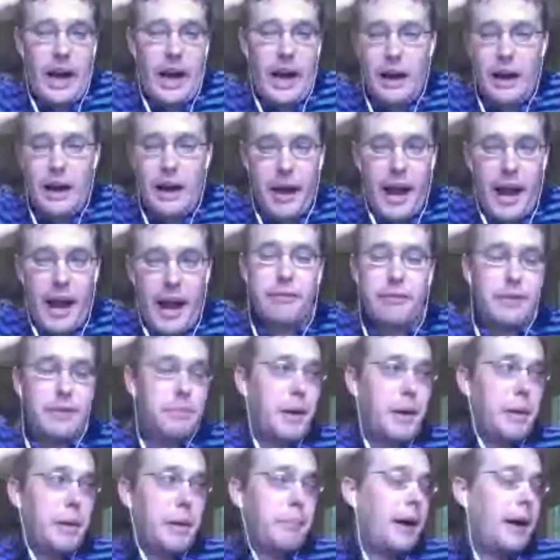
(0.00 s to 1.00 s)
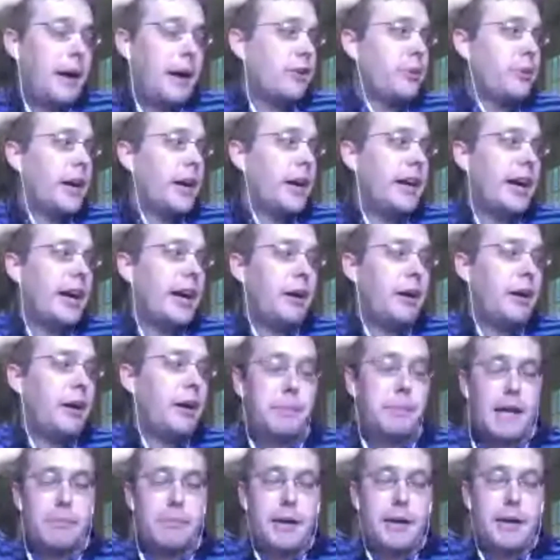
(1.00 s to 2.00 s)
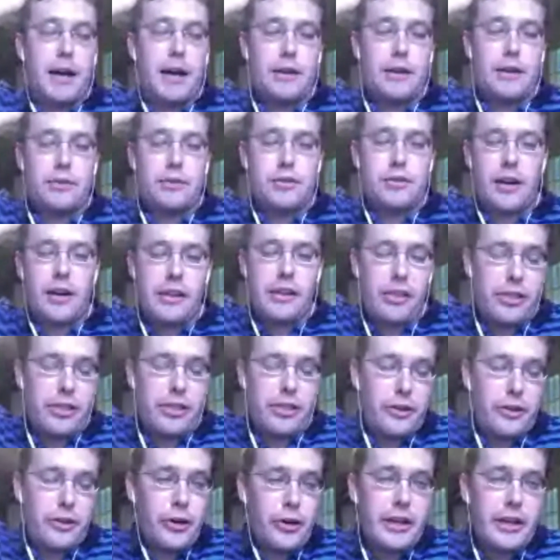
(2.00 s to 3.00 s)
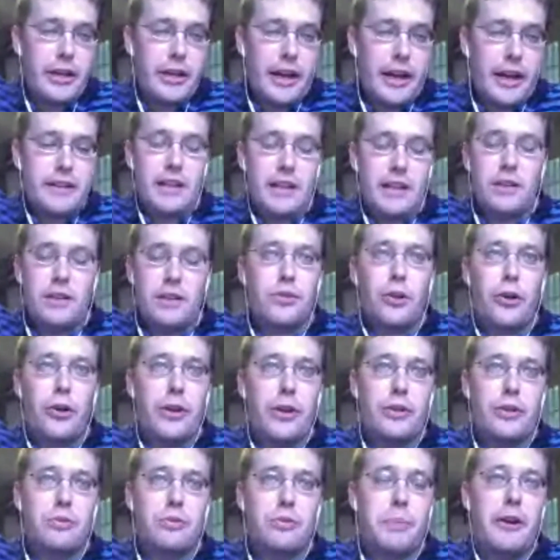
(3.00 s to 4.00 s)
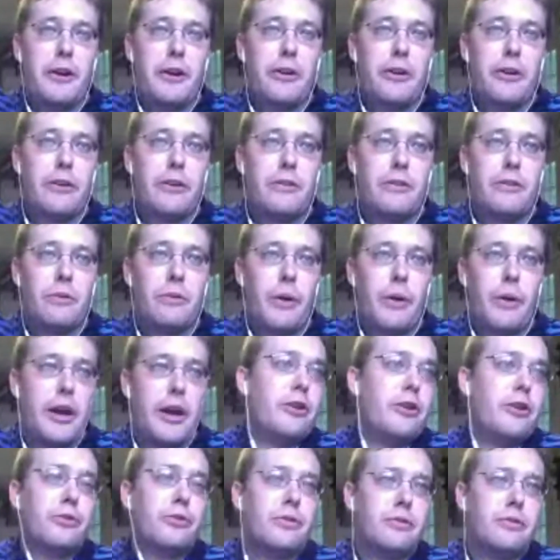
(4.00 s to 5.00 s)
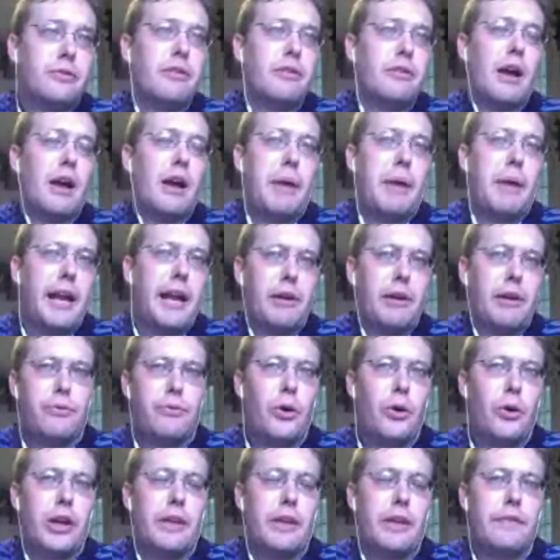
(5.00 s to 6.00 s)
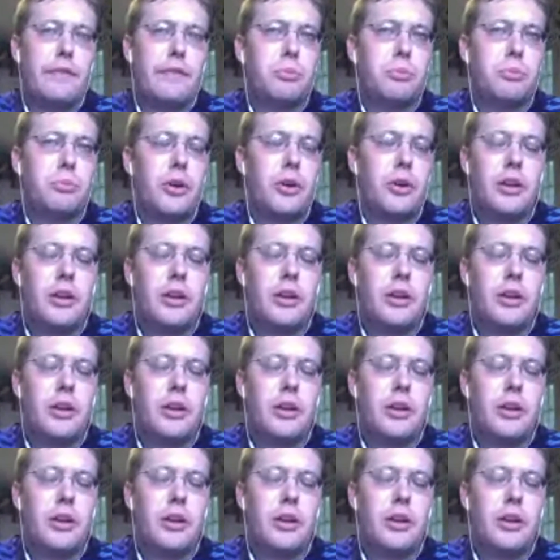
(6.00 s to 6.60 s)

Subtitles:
I have in my box right now, my paint box, at least 30 Spider Riders. I might have 40 at this point.